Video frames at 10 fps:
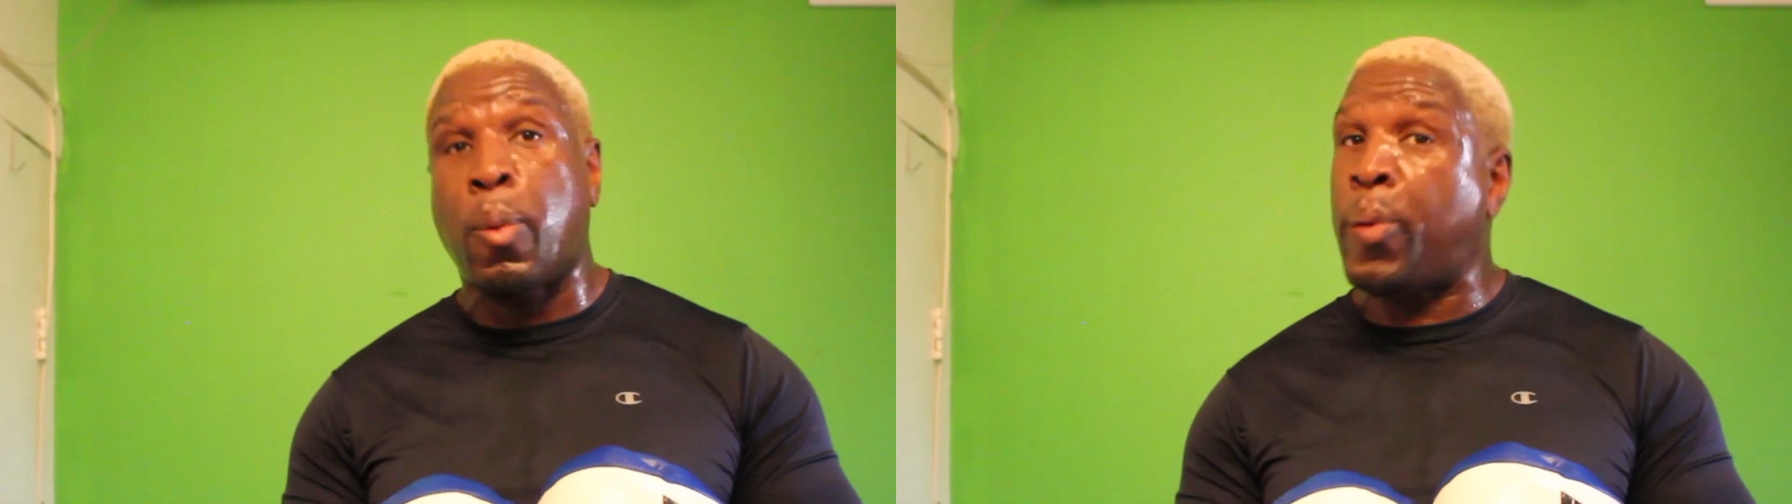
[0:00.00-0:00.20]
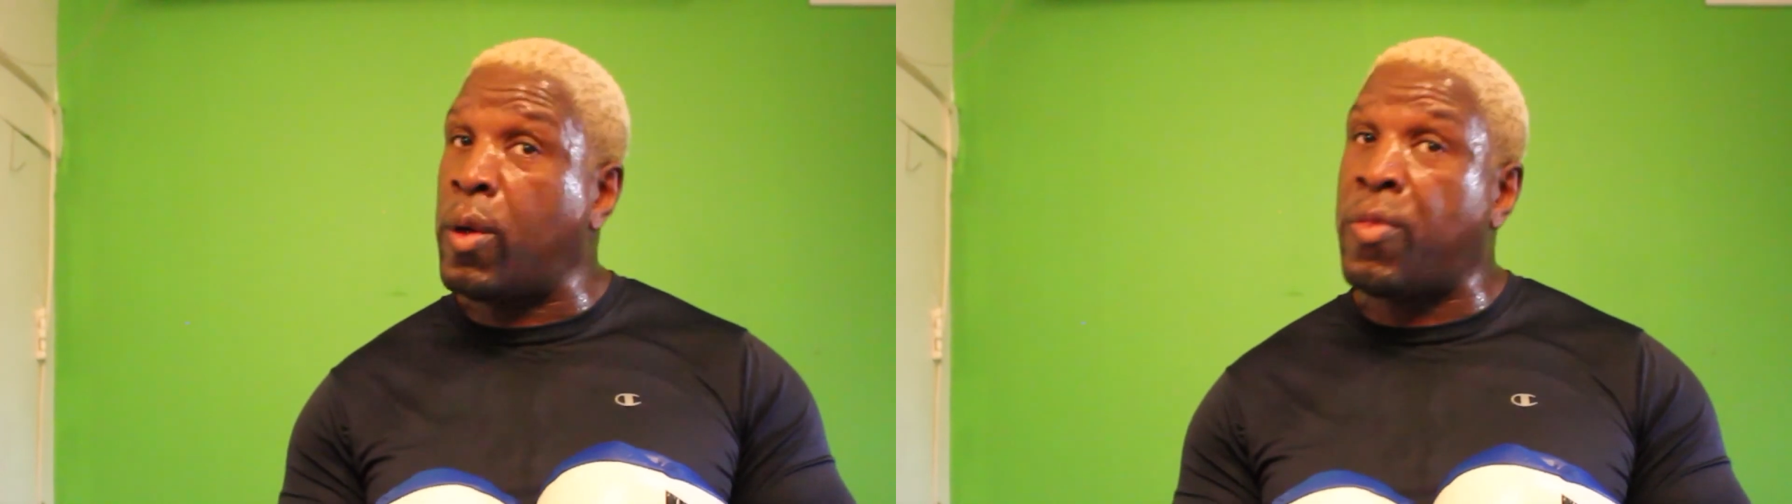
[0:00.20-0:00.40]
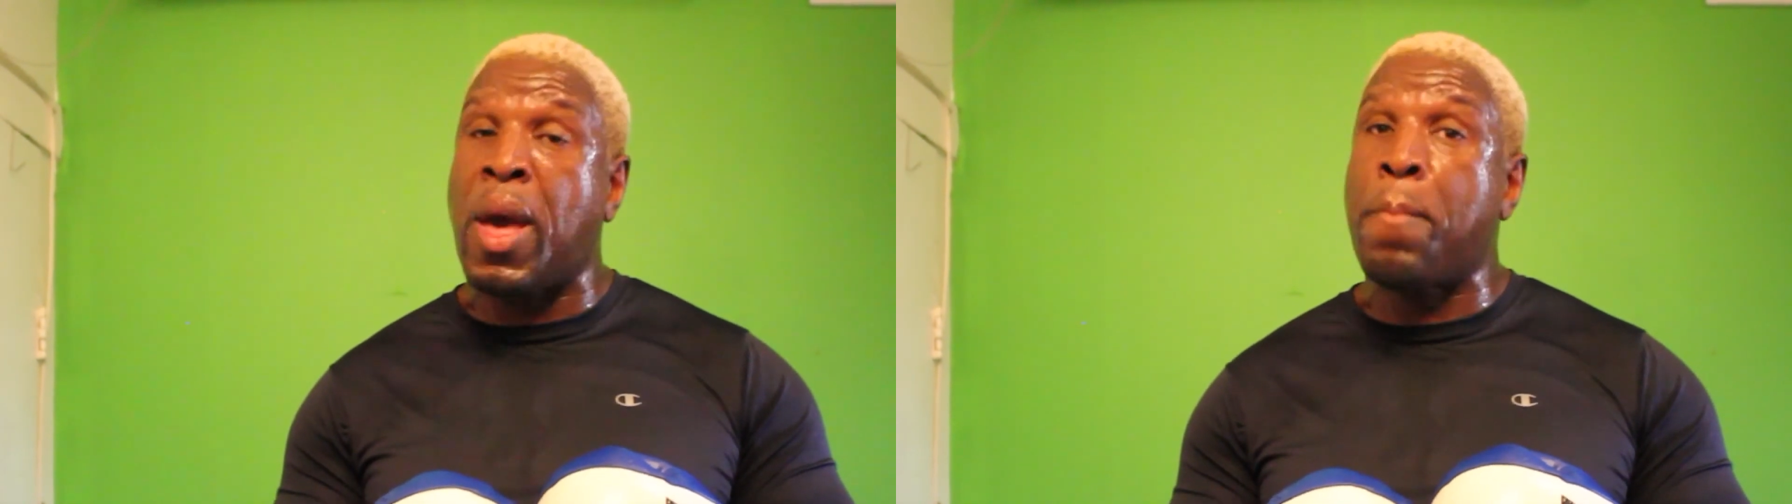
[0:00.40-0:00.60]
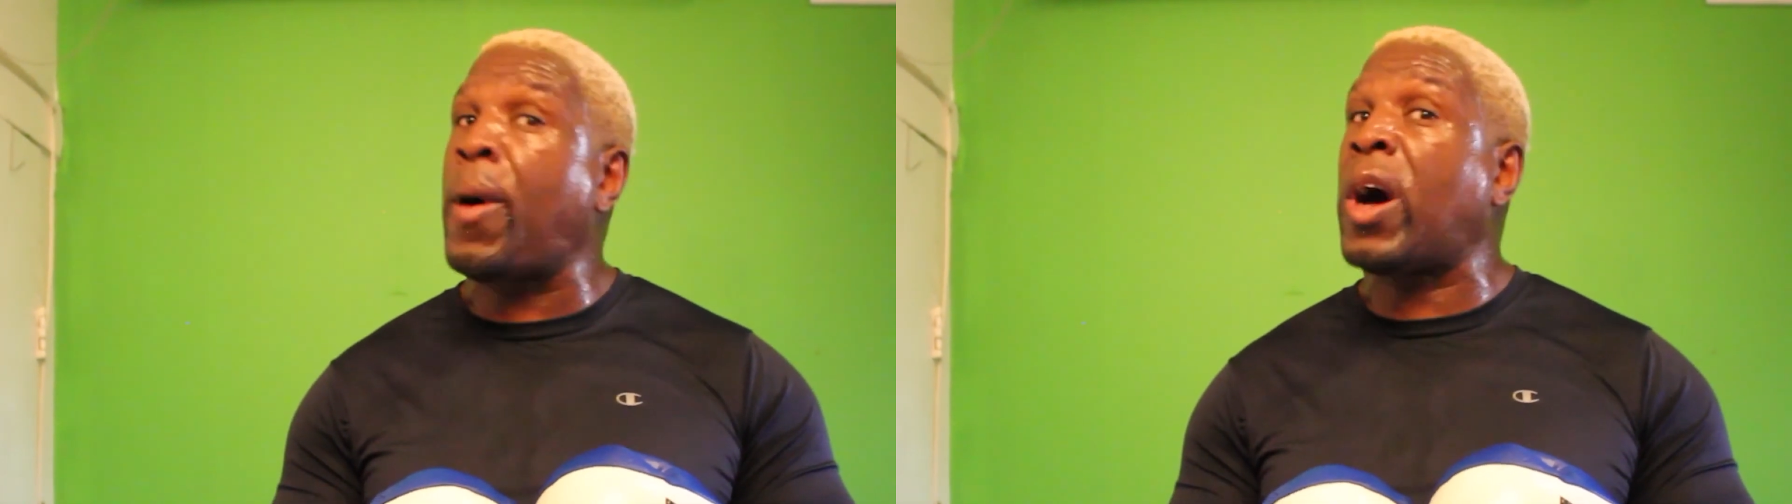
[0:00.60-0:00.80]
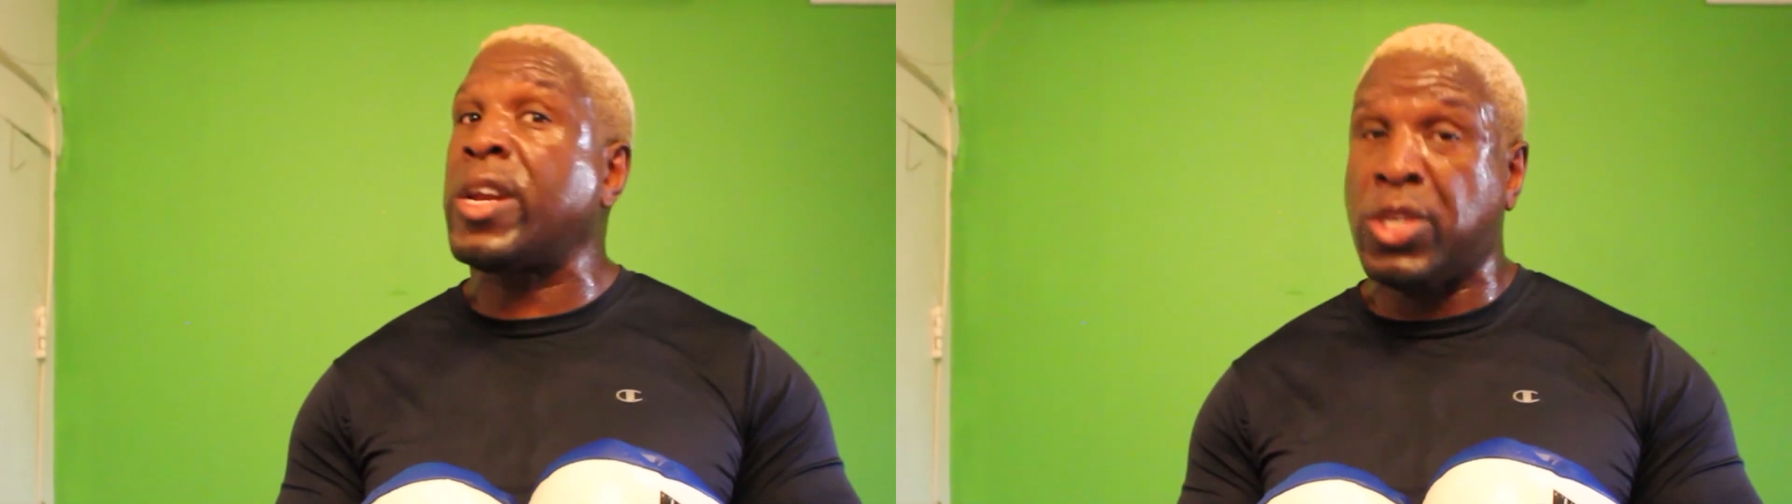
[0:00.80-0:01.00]
put their
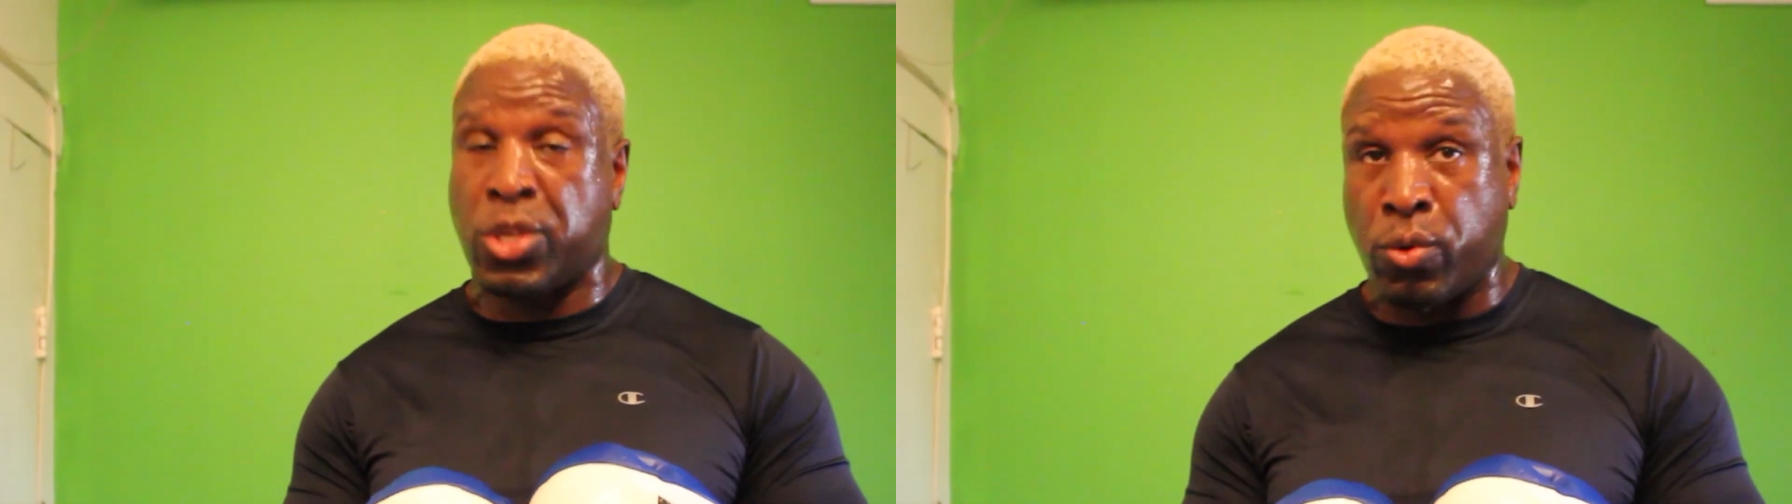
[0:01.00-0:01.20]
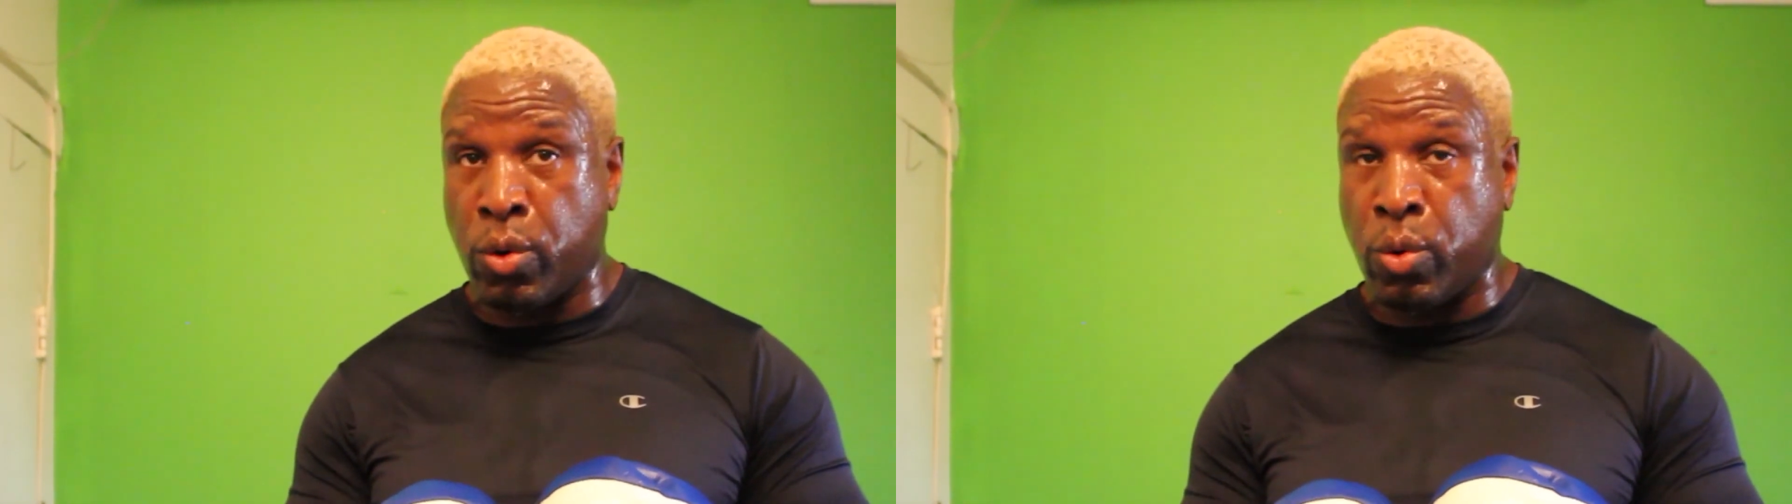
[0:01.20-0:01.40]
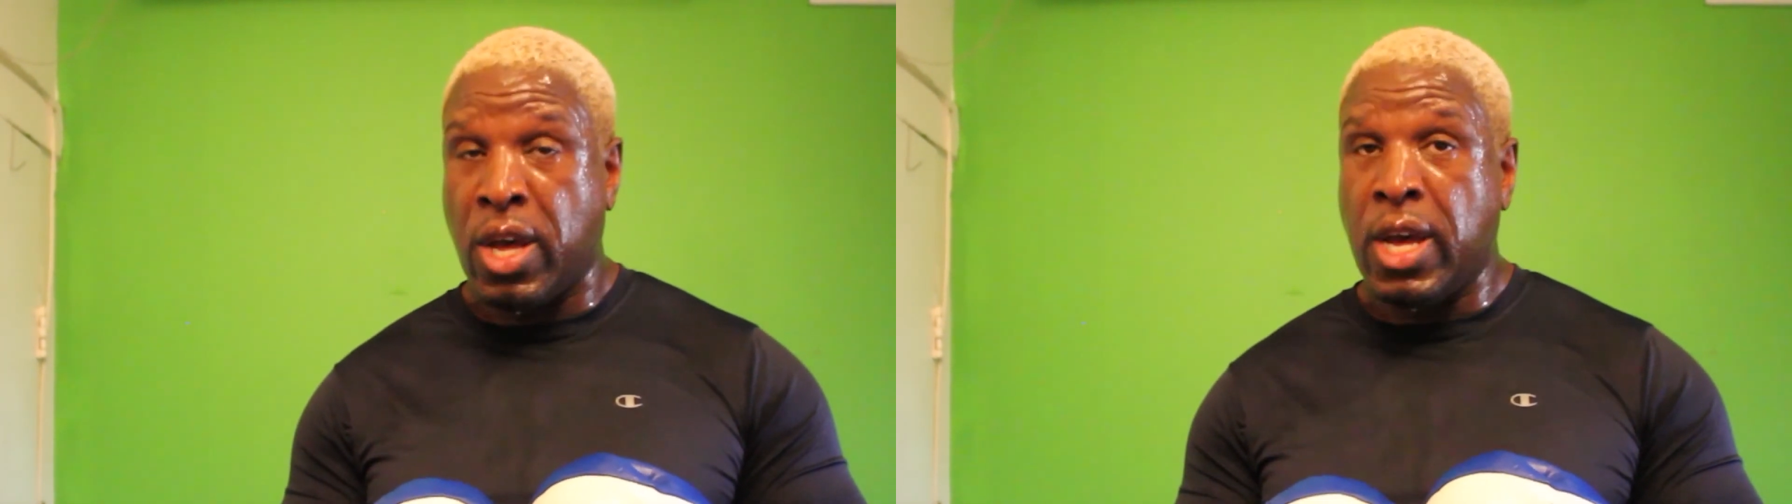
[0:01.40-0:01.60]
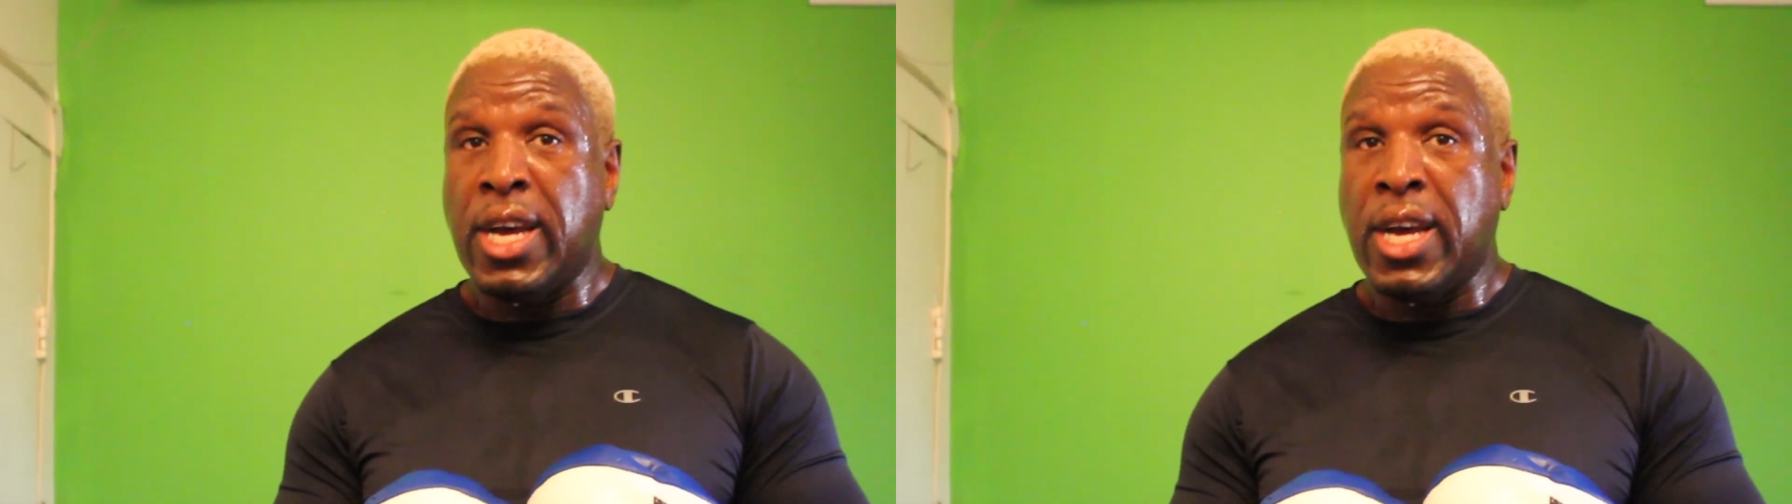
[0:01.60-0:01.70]
bodies through